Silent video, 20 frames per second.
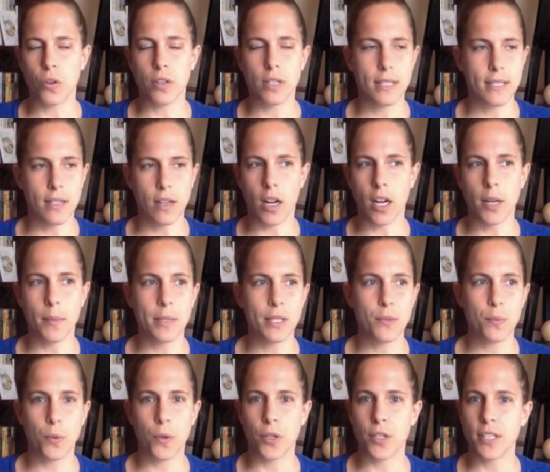
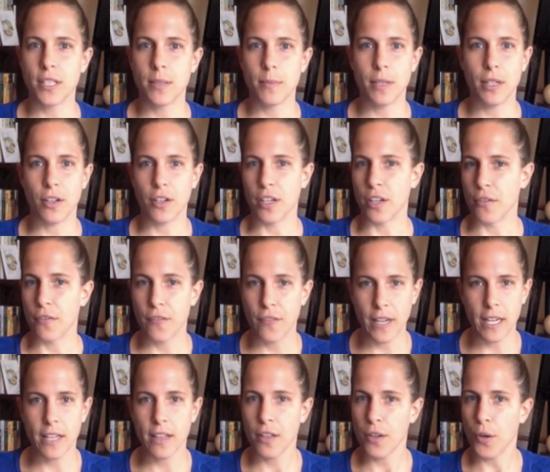synonymous words to me are
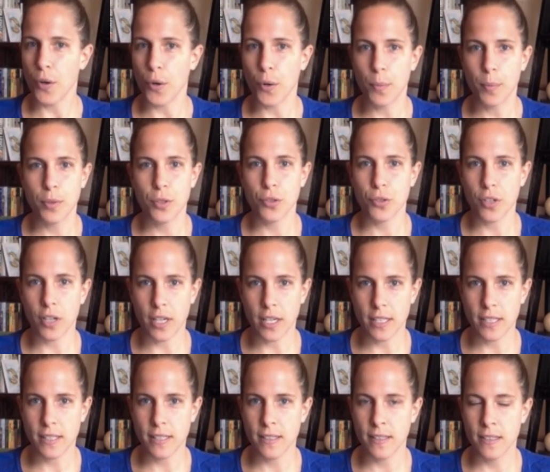faith, hope,
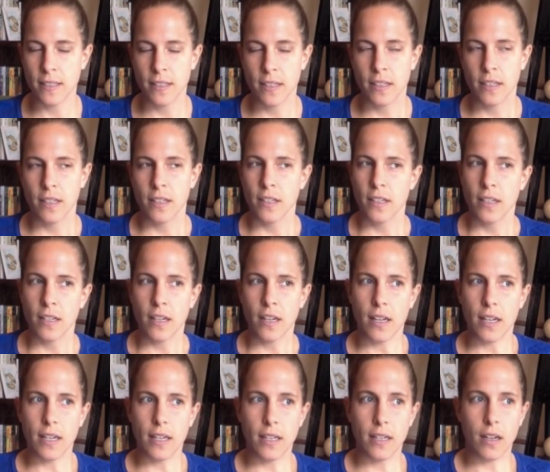trust
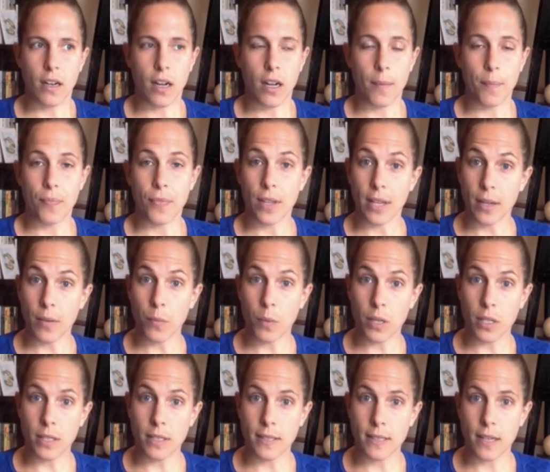in
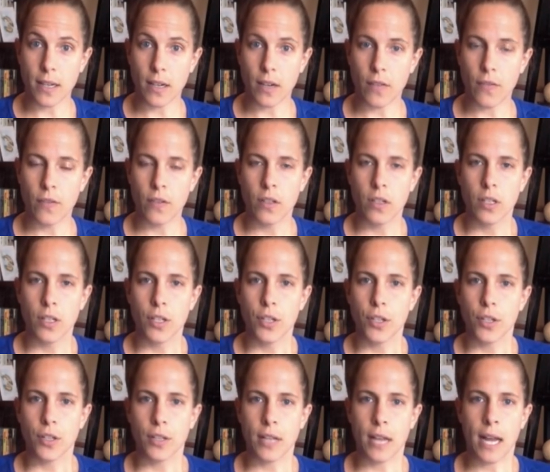oneself.
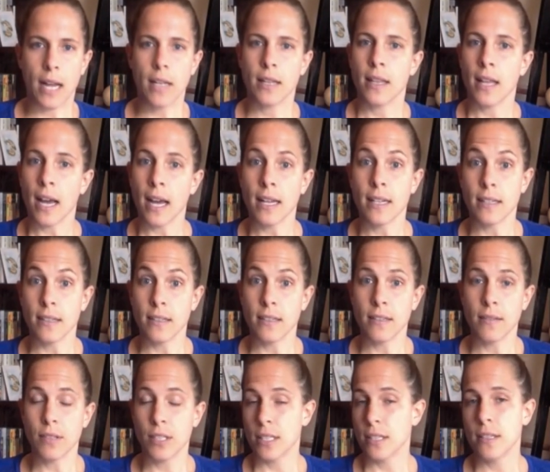That
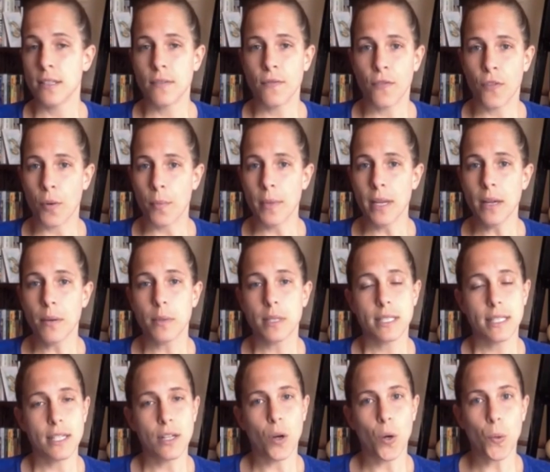for me
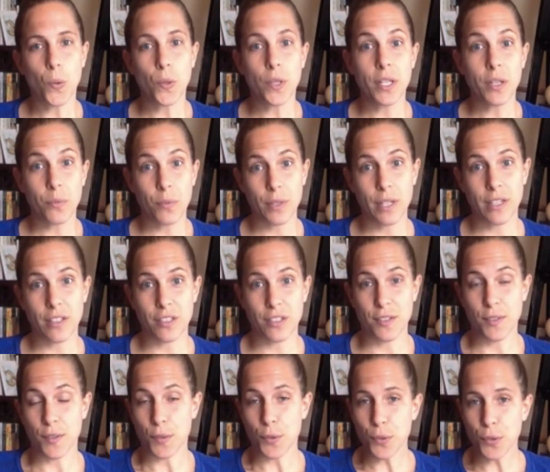was the only real
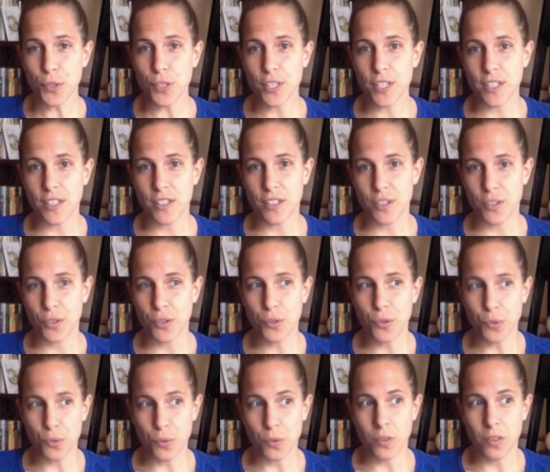solution
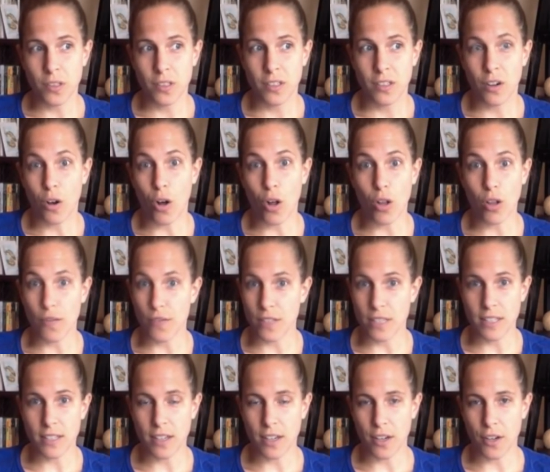to all of
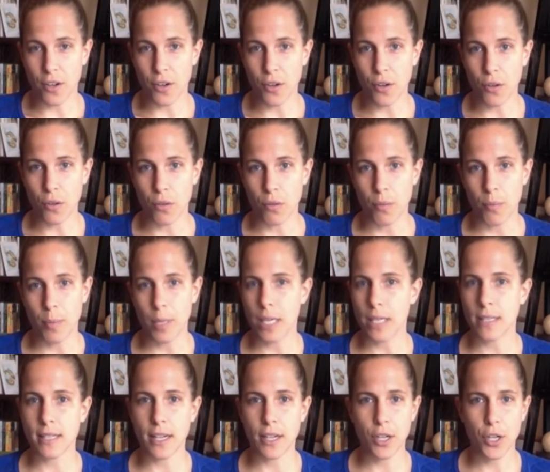this unknown,
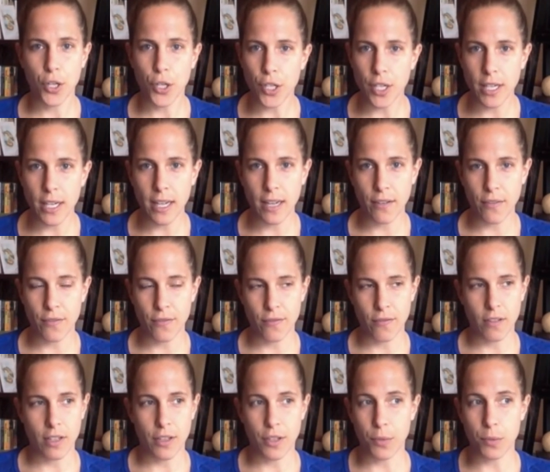because
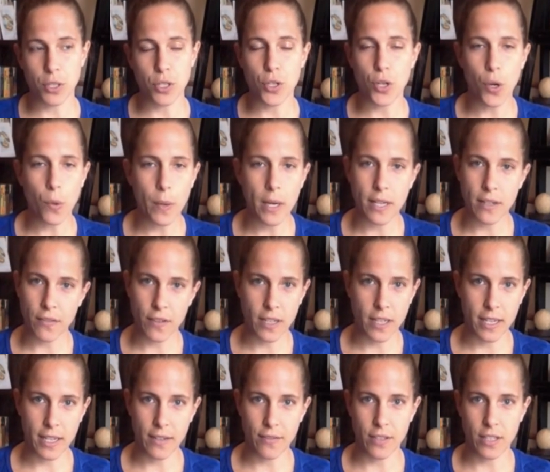there was no way to
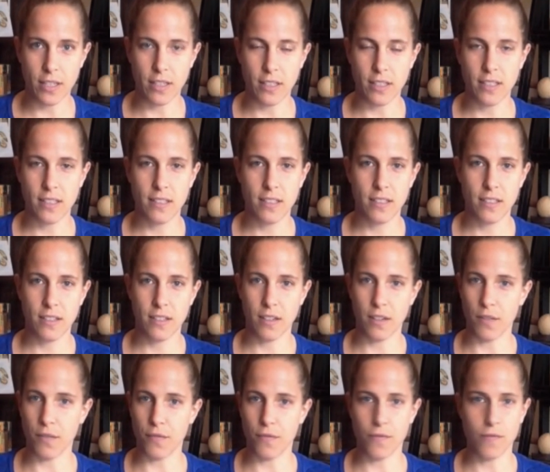find evidence
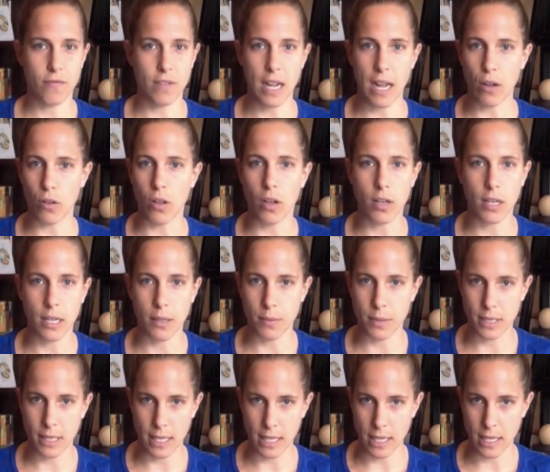of how long it
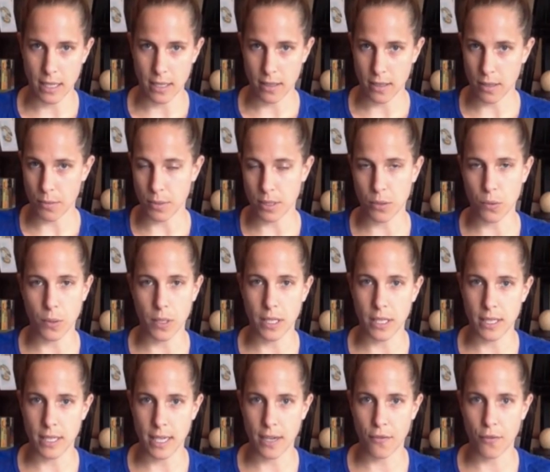was going
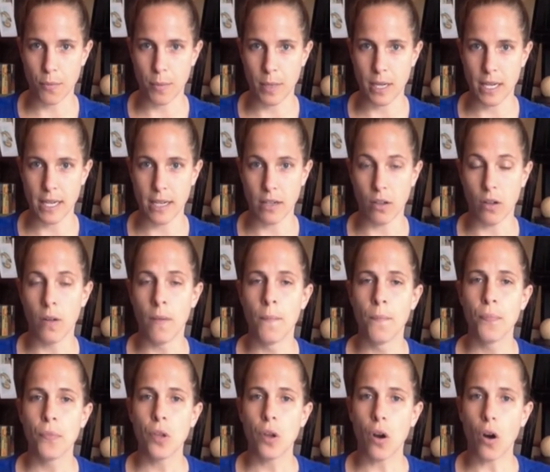to take for me to heal.
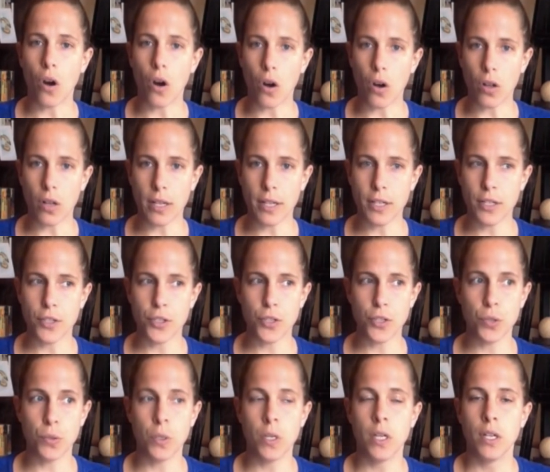All I could
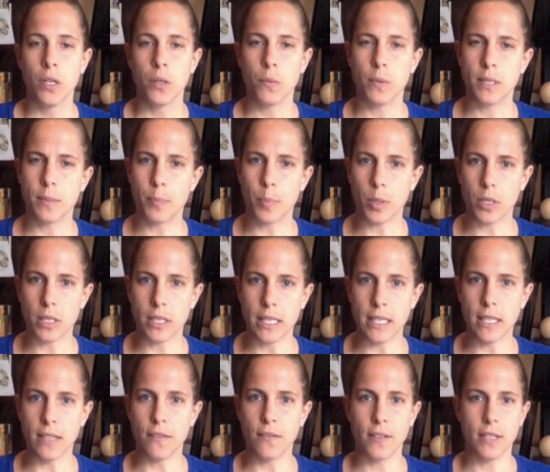do was
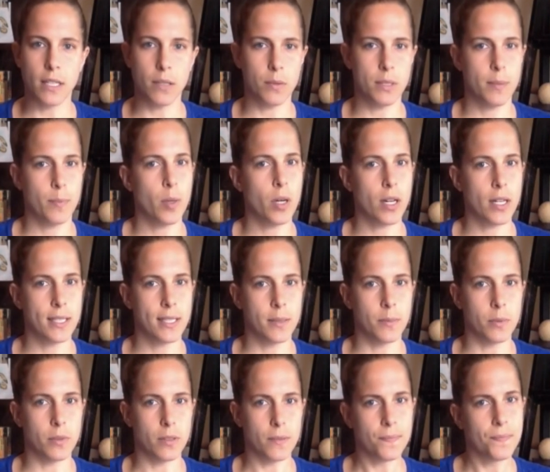believe that it was
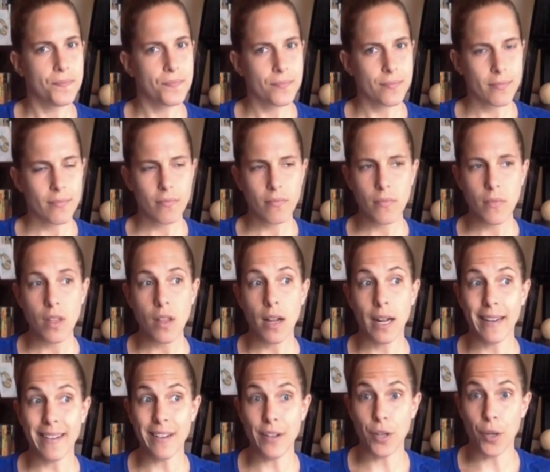possible.
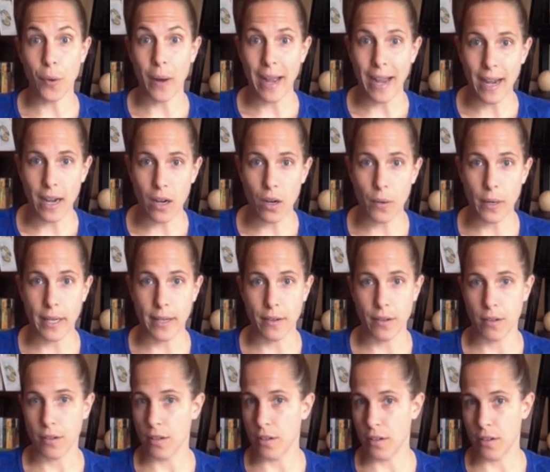I didn't know how, I
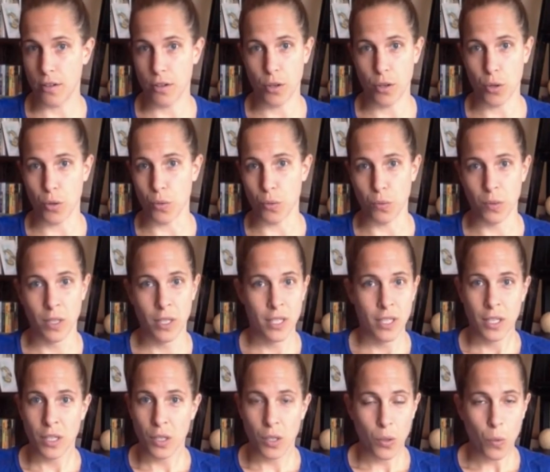didn't know
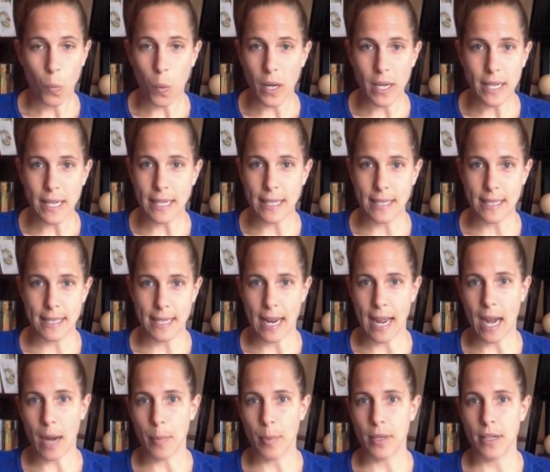what needed to
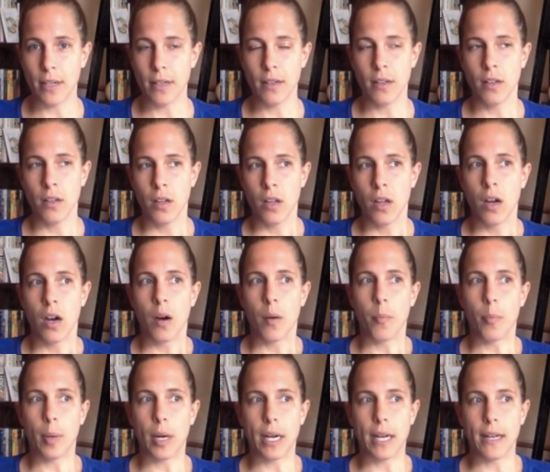happen,
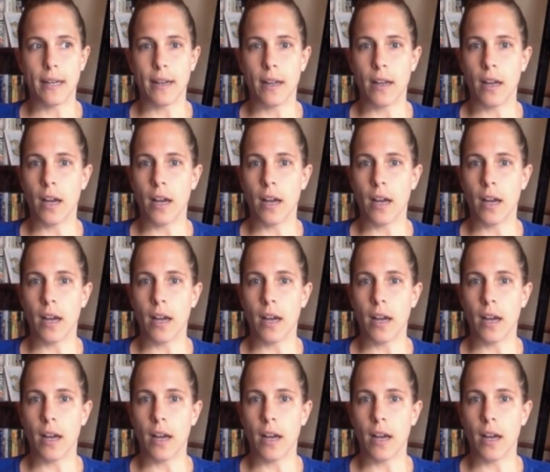but